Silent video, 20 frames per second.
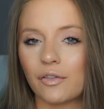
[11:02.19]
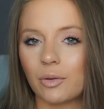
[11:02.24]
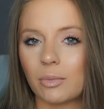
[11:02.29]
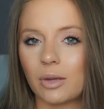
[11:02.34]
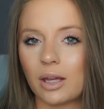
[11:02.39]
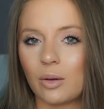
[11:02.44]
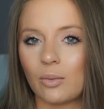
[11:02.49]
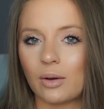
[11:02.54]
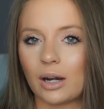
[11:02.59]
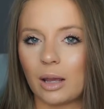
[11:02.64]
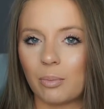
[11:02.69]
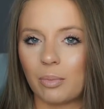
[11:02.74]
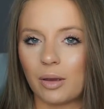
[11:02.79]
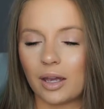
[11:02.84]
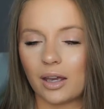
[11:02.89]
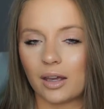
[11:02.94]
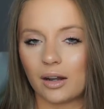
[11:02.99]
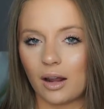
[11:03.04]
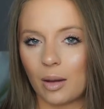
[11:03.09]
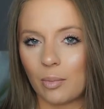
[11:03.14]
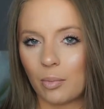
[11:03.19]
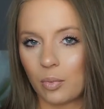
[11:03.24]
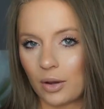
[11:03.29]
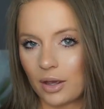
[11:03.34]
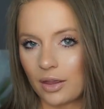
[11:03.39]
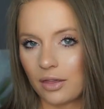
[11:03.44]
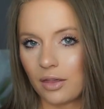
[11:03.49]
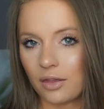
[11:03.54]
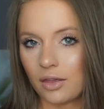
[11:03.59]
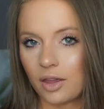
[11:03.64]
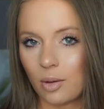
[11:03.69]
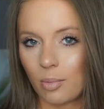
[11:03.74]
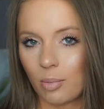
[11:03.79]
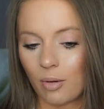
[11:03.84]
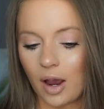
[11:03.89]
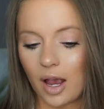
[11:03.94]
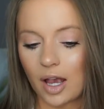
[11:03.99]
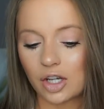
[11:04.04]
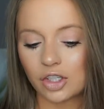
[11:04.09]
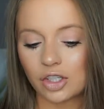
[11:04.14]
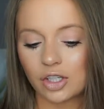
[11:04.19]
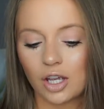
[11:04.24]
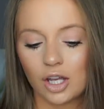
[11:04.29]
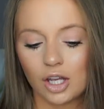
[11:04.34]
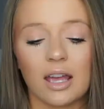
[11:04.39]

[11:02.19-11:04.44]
for me when I pick it up with the brush.